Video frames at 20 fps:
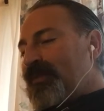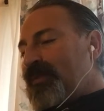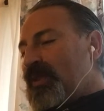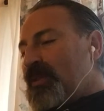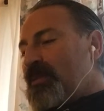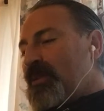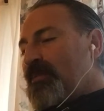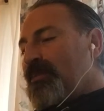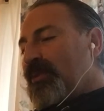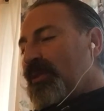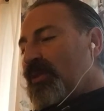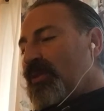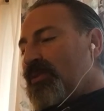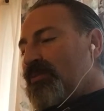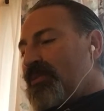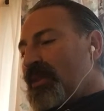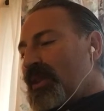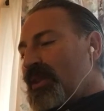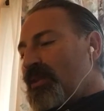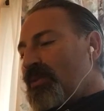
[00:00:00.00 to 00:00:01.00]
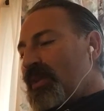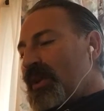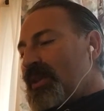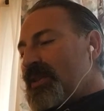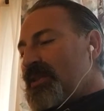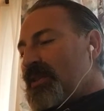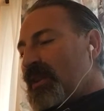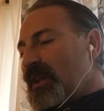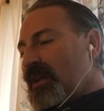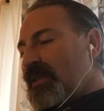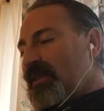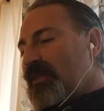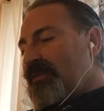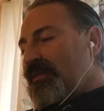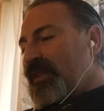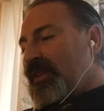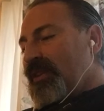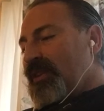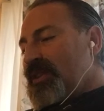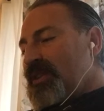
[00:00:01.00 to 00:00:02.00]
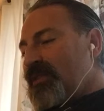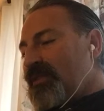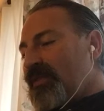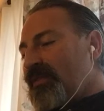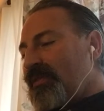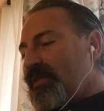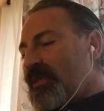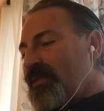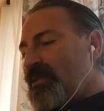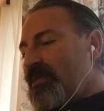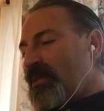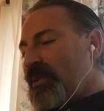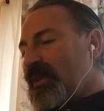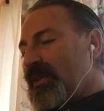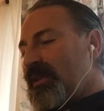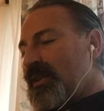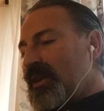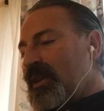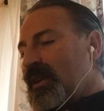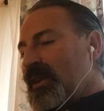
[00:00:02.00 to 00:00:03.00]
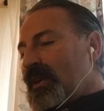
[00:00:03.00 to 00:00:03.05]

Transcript: to be blown by the winds along the fields of the firmament.